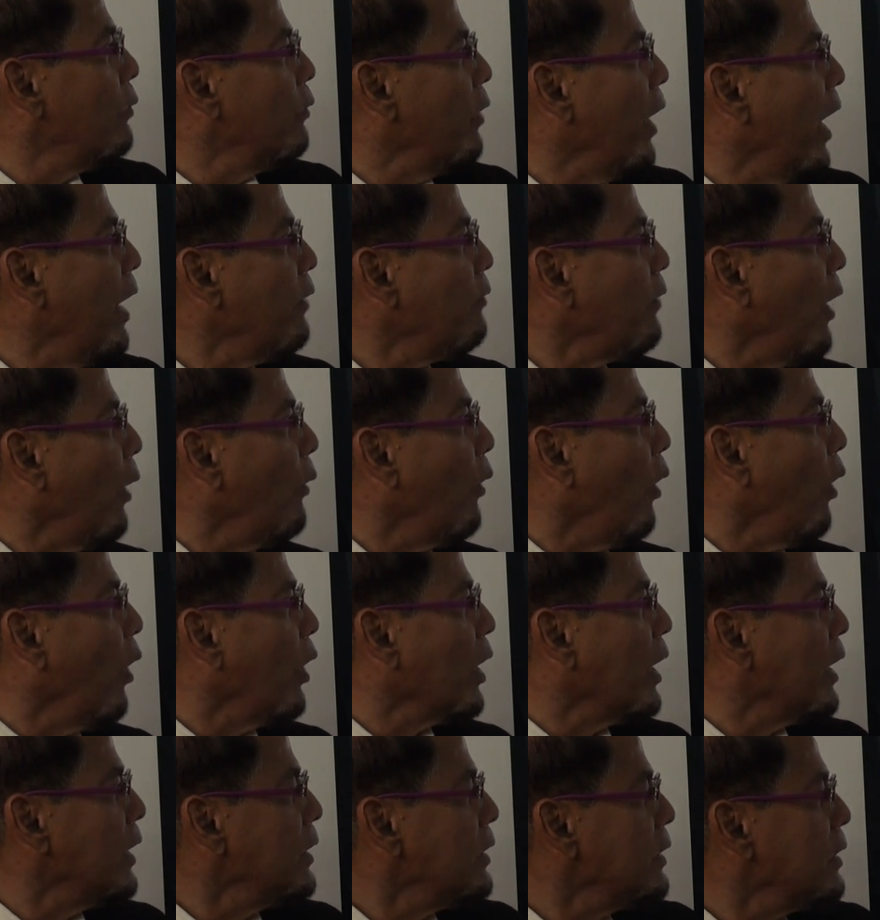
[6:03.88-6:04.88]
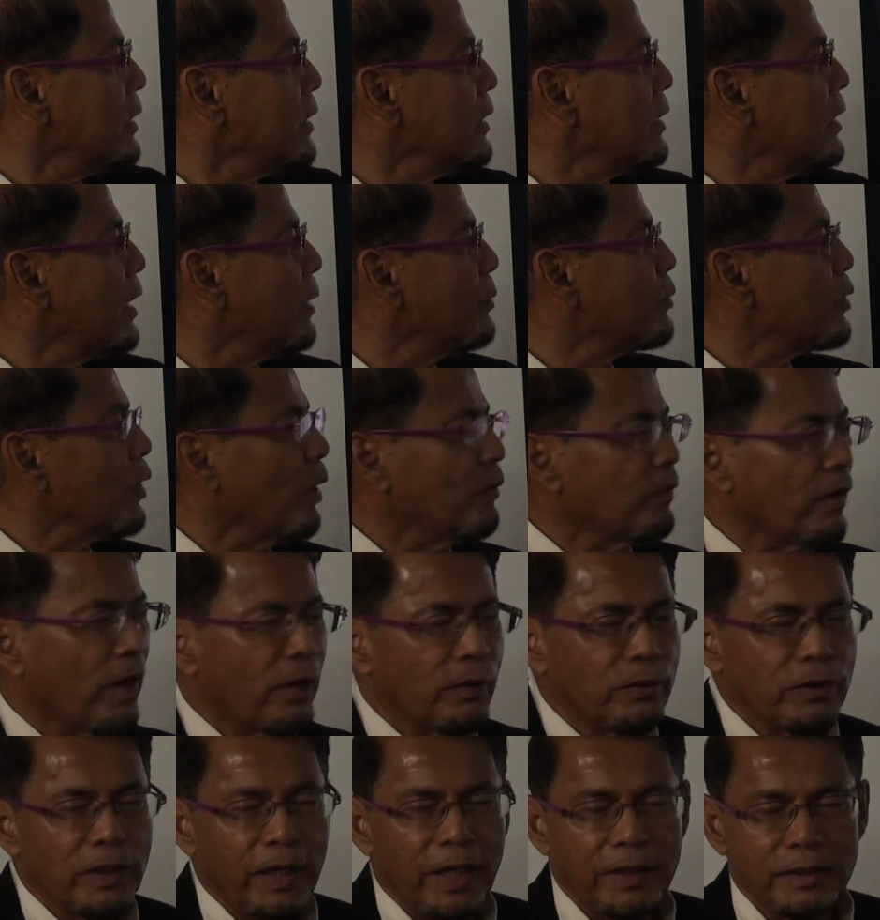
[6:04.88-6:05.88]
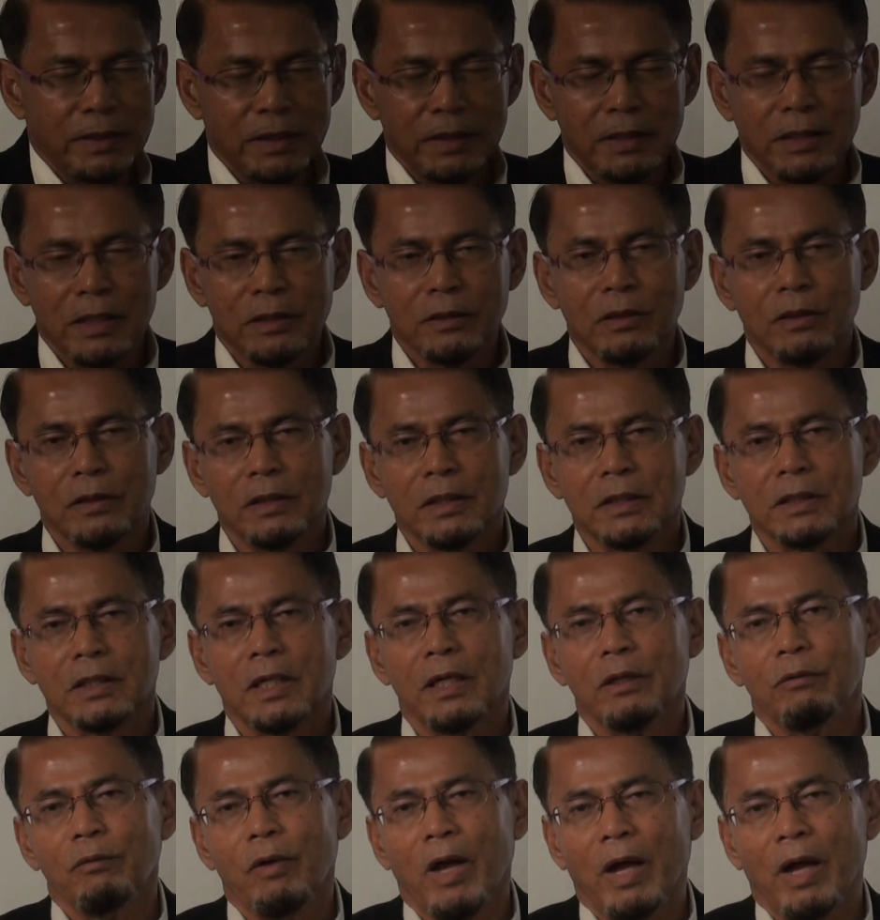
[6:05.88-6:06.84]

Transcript: we have our organs in terms of our existence on this earth.